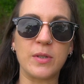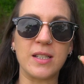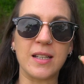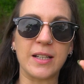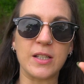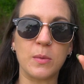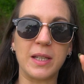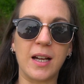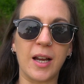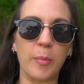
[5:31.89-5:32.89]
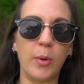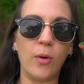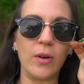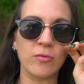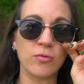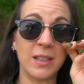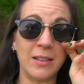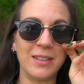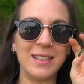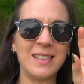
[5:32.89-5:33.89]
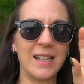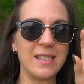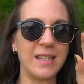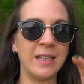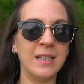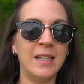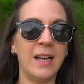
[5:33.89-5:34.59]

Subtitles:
which is like a sweet kind of pork. Really, really tasty.